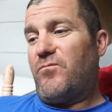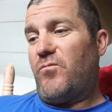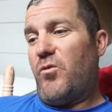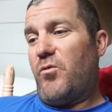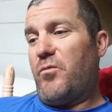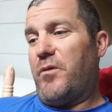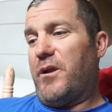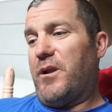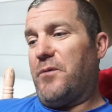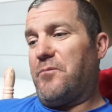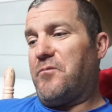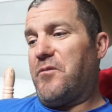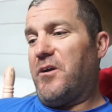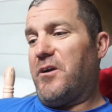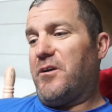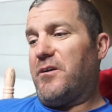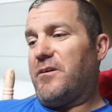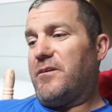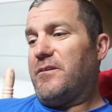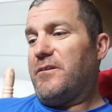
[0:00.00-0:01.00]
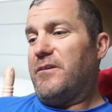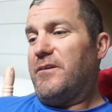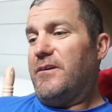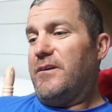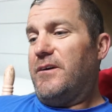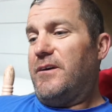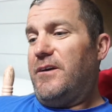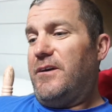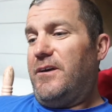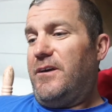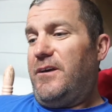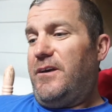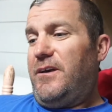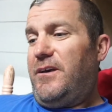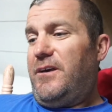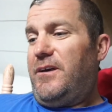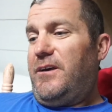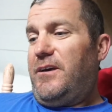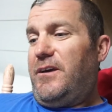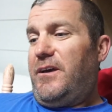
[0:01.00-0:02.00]
We went up there,
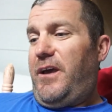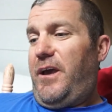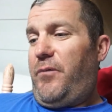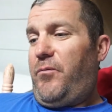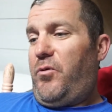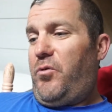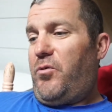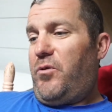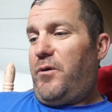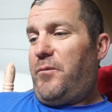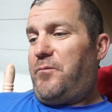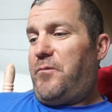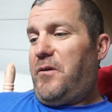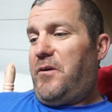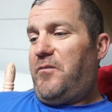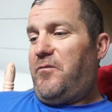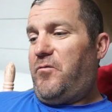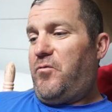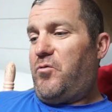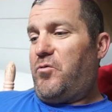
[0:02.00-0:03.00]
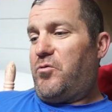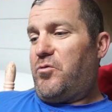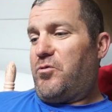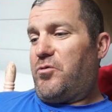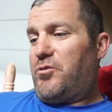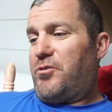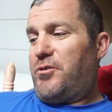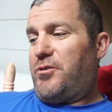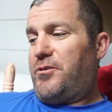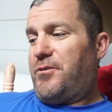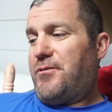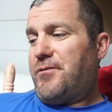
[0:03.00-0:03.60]
and we were up there for